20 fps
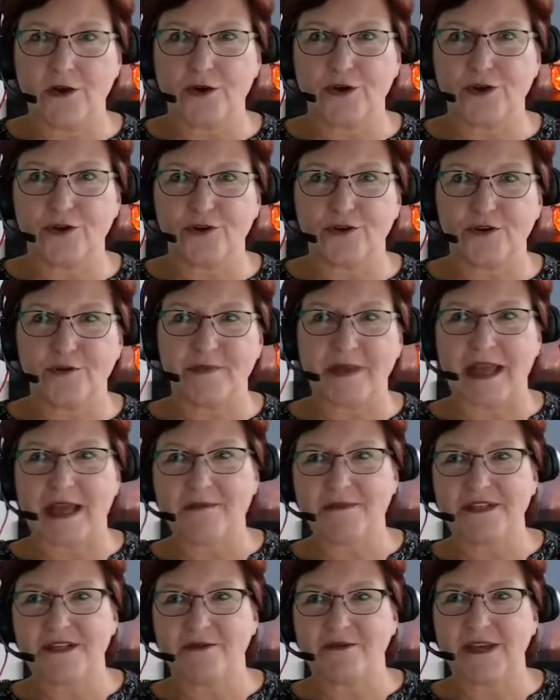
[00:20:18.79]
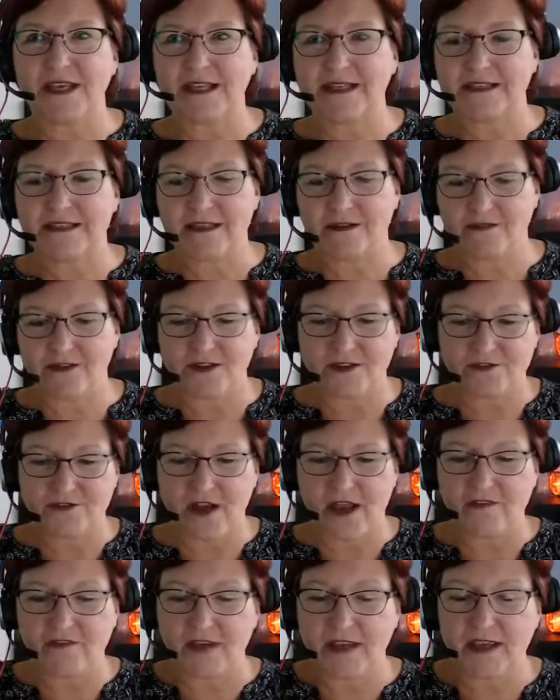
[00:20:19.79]
Or Google Maps, so we can see where the
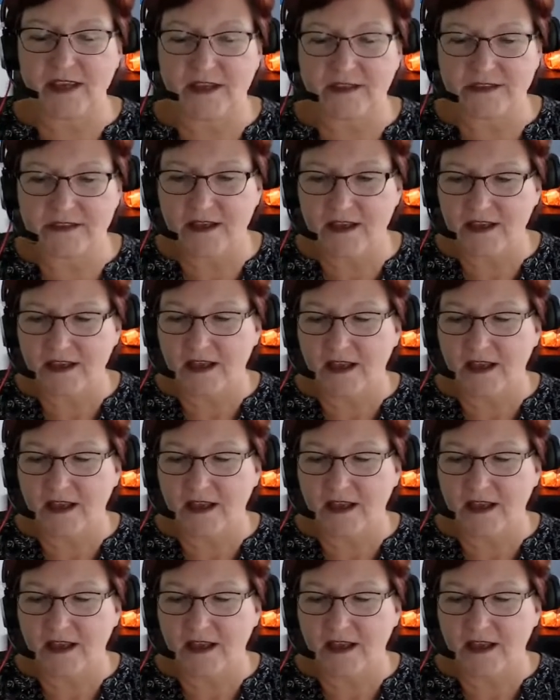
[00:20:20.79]
traffic is.